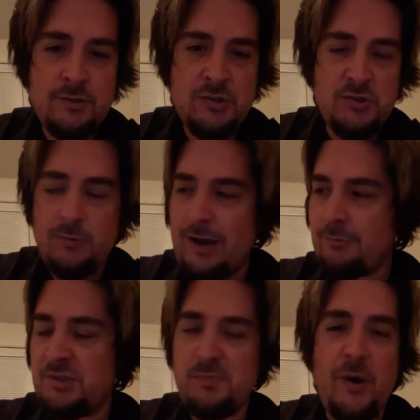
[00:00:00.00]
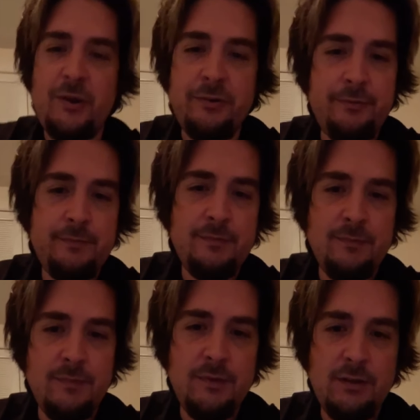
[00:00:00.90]
just do not respond
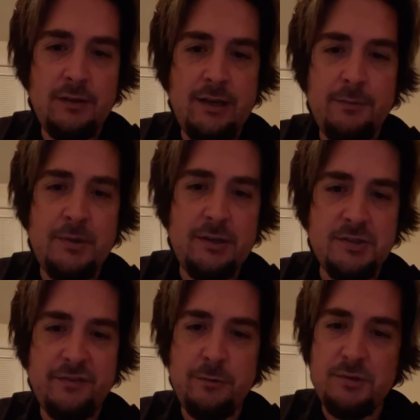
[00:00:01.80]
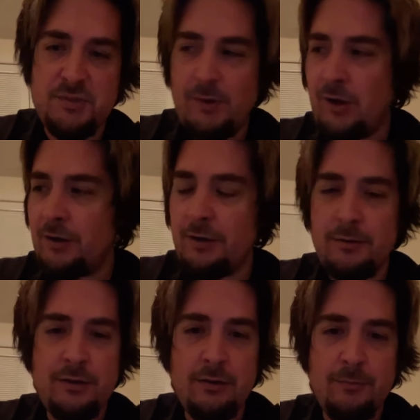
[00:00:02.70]
okay because if you respond uh,
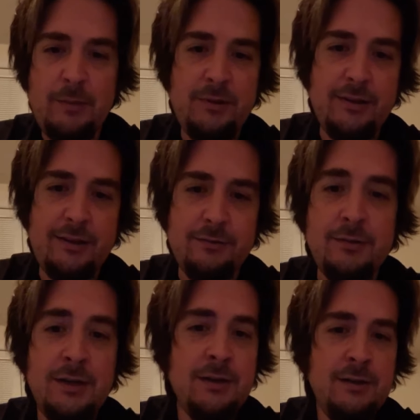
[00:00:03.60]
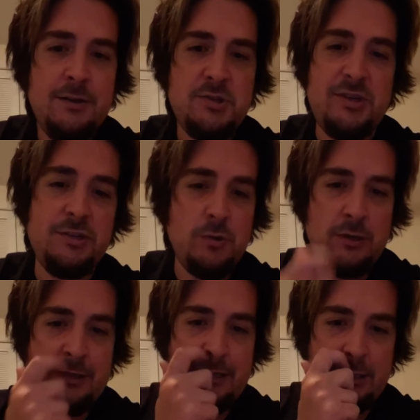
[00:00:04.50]
you know maybe they can send
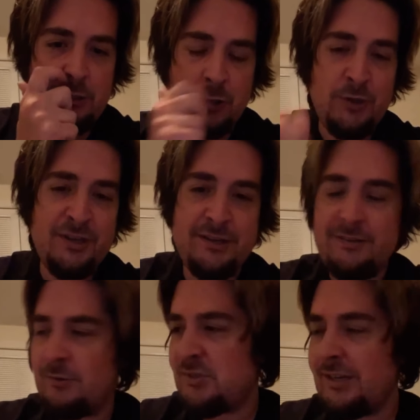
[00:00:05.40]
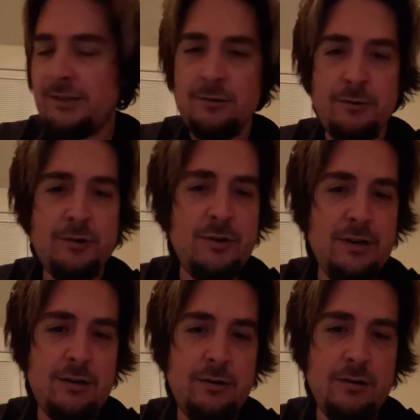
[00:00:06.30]
you a link and you'll click it and they'll take your
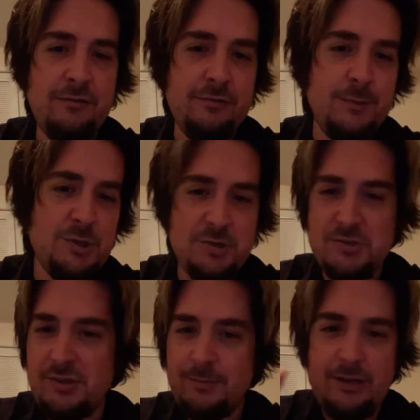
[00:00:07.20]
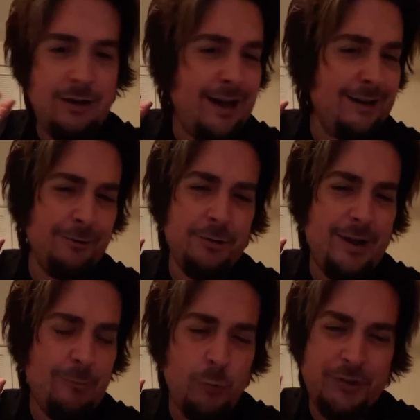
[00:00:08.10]
credit card information somehow i don't
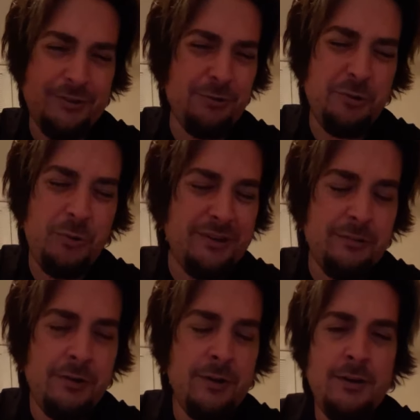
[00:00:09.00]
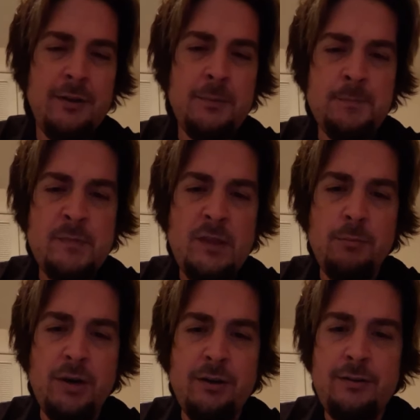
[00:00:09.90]
know what they're doing
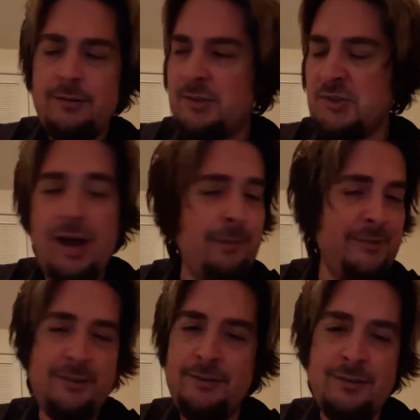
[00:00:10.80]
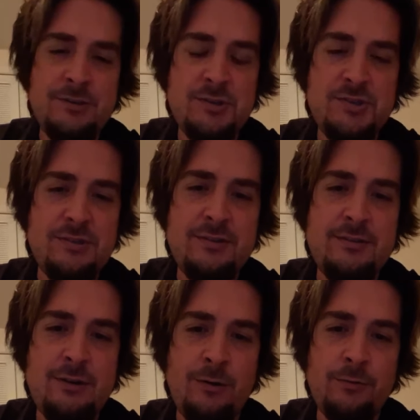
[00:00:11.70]
but it's not me and just
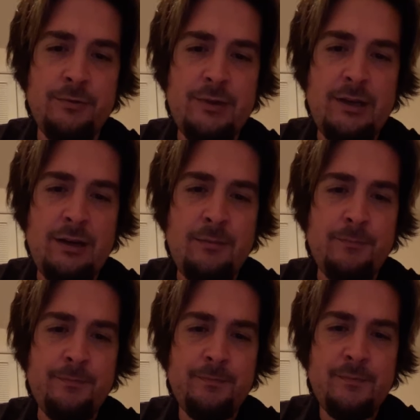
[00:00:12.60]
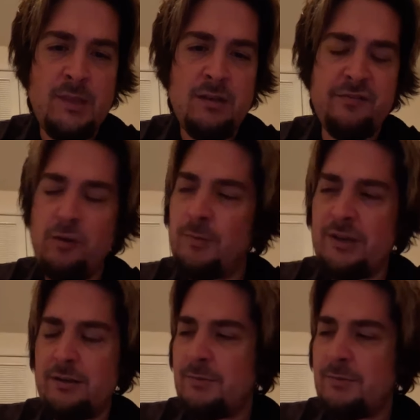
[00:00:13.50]
don't um, fill my